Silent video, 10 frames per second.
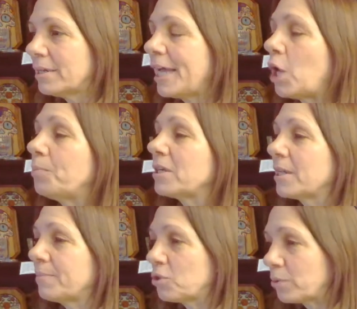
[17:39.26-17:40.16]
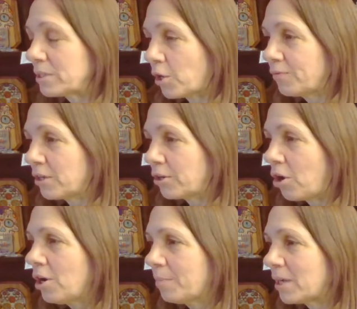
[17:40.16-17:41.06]
helping them to resolve their
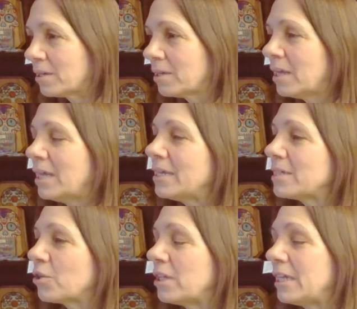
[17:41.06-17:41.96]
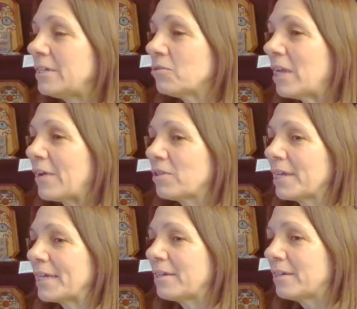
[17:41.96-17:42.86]
karma so they don't have to
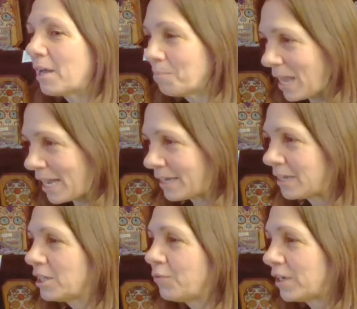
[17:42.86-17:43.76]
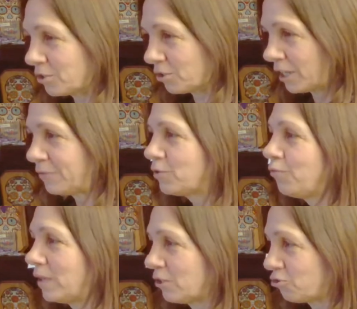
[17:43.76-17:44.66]
like come back and live another life to
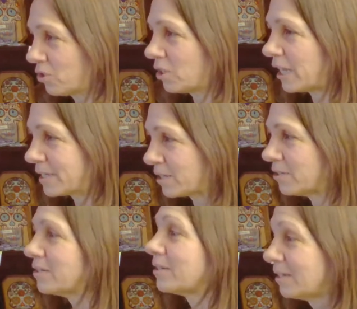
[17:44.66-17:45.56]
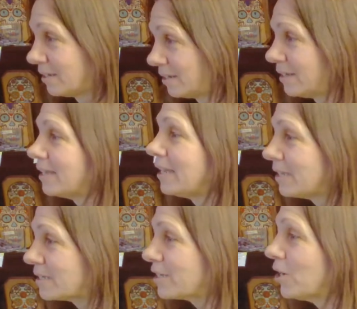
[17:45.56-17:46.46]
finish the lesson.
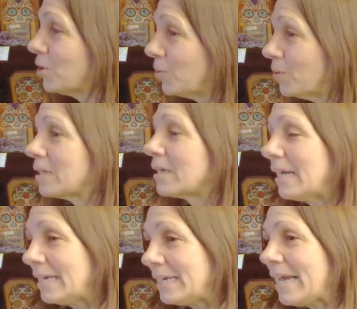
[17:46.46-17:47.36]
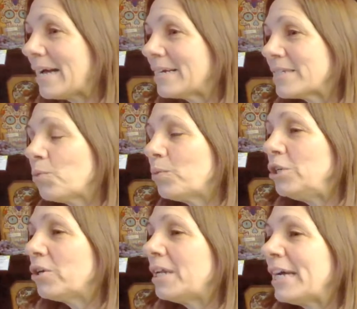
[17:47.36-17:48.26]
So, yeah, so when
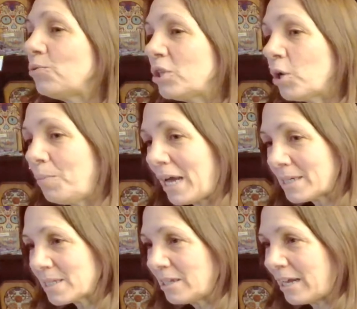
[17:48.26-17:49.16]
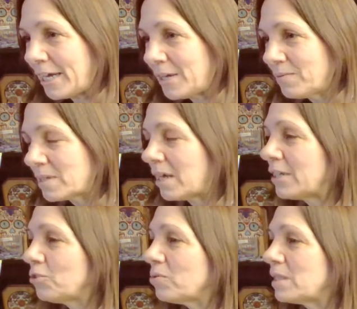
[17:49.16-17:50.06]
you connect with your past lives,
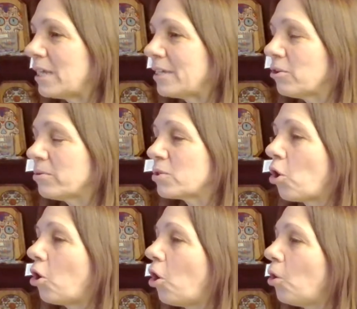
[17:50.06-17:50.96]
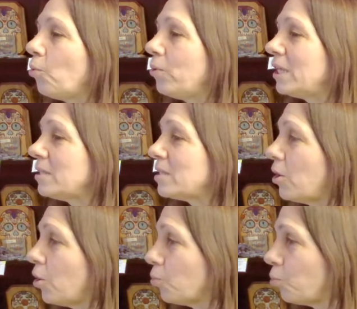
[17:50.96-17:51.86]
understand there's always
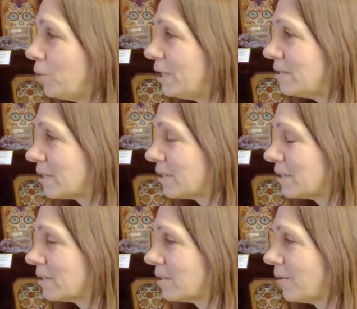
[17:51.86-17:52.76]
a reason.